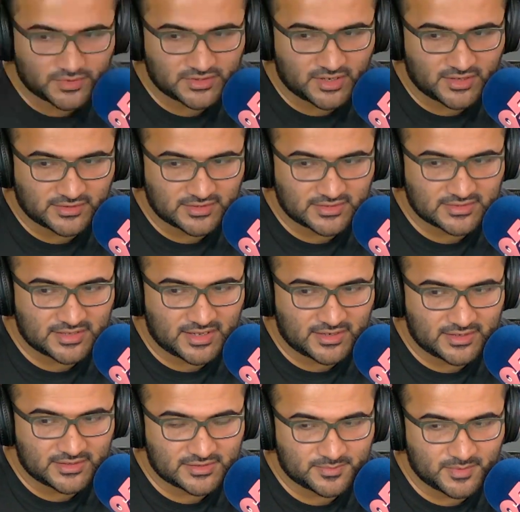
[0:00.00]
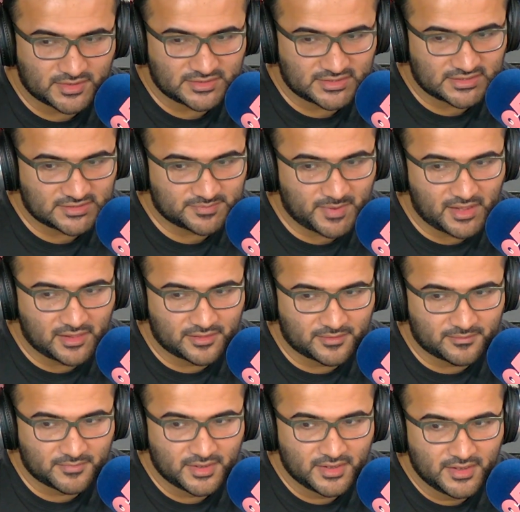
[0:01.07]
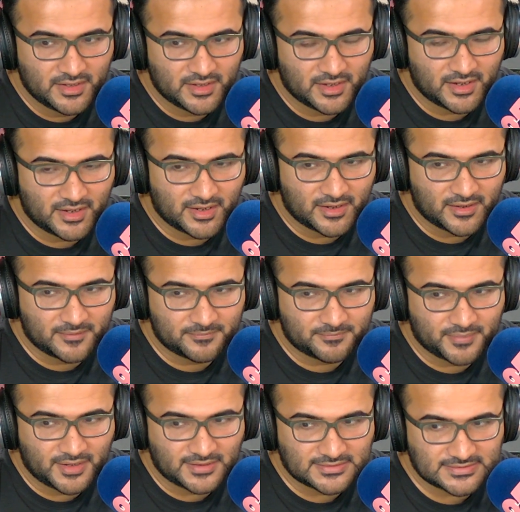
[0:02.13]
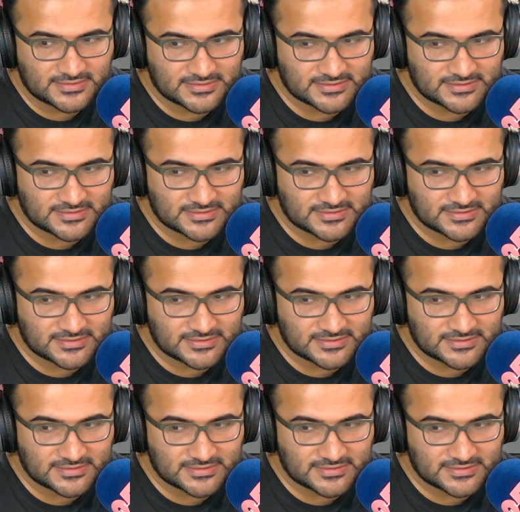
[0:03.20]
resign, the mm. Senate must expel them. Uh, but